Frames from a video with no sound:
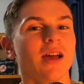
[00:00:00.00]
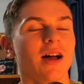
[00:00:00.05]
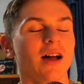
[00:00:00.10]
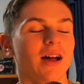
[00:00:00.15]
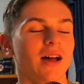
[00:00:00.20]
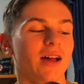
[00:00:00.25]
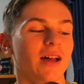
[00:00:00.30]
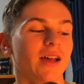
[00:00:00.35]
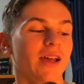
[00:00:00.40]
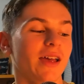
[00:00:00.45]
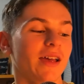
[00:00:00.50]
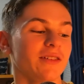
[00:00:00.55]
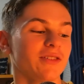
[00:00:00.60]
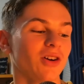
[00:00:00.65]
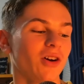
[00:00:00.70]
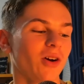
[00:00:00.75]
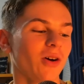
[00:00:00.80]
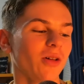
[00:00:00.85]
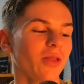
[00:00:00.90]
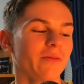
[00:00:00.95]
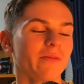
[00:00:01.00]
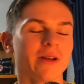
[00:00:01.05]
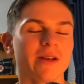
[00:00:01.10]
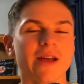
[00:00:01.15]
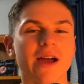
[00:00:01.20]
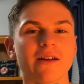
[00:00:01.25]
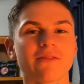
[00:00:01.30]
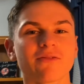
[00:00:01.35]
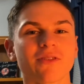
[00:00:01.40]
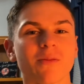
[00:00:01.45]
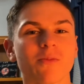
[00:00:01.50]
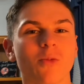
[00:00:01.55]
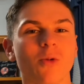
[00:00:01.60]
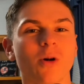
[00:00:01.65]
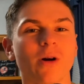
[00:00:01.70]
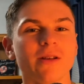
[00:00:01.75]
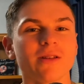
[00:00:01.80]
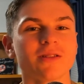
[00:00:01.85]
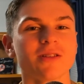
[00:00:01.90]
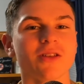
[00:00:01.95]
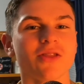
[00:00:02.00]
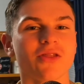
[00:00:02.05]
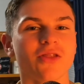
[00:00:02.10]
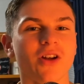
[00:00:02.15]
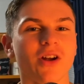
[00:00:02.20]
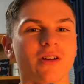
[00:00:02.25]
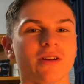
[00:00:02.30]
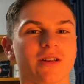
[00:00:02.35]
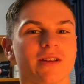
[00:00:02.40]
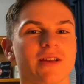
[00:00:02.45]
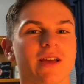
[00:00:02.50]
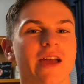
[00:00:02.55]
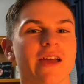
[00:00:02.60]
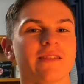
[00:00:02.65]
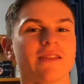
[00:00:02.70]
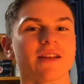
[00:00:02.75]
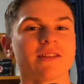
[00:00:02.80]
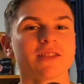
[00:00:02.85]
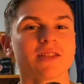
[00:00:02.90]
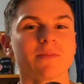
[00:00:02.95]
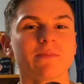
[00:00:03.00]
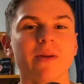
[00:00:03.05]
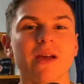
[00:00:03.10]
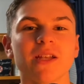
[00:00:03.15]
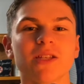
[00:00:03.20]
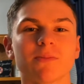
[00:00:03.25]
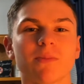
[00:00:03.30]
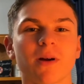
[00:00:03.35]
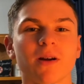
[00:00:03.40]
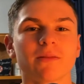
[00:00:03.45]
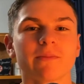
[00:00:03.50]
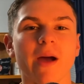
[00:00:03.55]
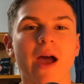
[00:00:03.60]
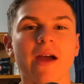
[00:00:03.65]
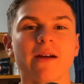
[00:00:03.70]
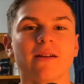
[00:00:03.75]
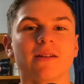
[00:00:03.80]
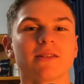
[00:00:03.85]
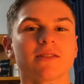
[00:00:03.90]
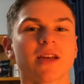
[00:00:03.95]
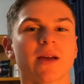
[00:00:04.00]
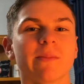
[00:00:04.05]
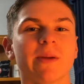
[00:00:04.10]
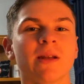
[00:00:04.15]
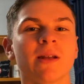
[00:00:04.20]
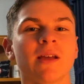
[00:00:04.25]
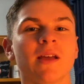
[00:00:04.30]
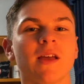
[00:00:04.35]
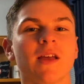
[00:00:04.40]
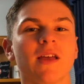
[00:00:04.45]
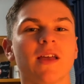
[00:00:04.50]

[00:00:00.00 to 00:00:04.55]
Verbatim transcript: uh, it's all the way down from 1 to 30, and that's the Pittsburgh Pirates. I mean,